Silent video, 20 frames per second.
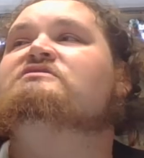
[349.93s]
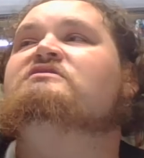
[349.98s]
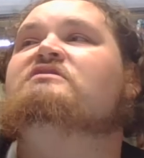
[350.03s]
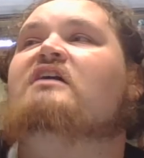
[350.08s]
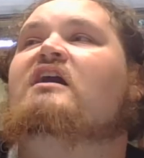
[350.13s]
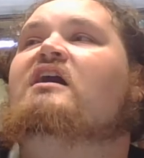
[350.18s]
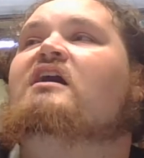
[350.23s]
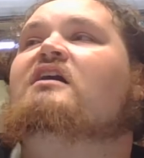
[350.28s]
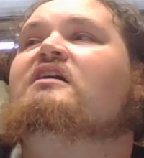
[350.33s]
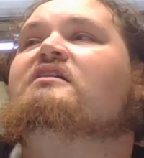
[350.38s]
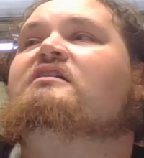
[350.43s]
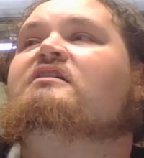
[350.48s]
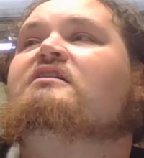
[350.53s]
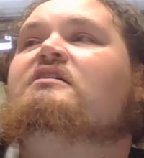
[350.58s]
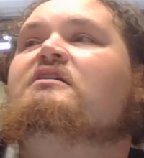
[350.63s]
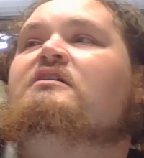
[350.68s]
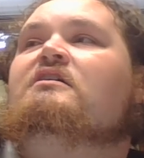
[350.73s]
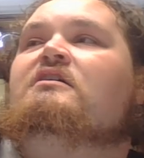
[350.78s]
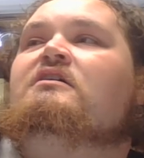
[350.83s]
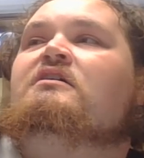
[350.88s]
dark,
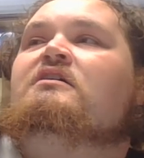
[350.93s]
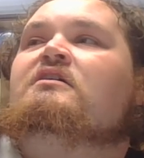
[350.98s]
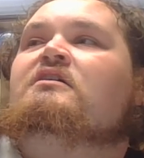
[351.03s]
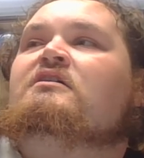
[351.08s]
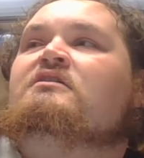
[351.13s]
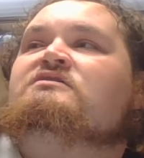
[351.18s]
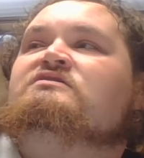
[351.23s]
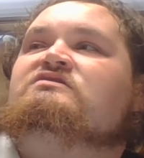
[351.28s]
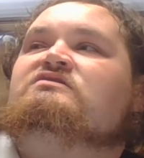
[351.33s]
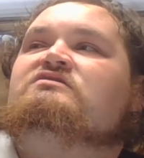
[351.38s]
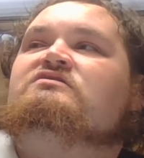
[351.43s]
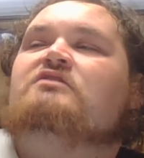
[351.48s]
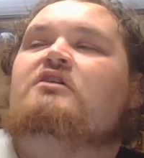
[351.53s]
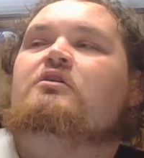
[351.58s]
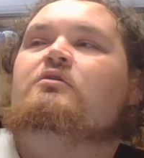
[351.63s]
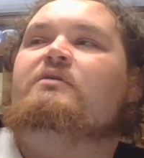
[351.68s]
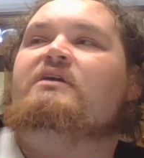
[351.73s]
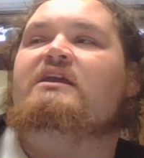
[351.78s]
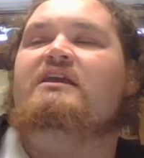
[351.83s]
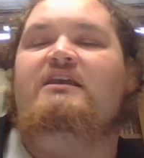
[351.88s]

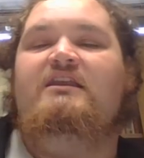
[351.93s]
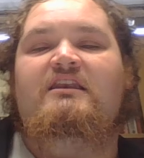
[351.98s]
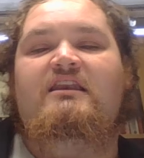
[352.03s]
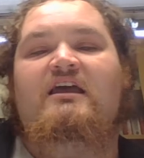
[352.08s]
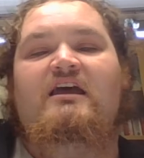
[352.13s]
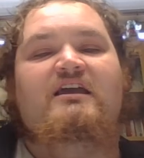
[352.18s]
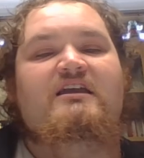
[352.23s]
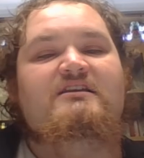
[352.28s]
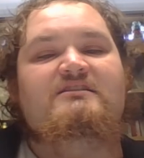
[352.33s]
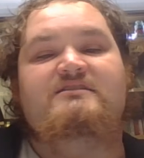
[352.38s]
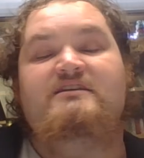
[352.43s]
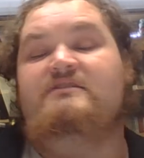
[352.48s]
snowy night.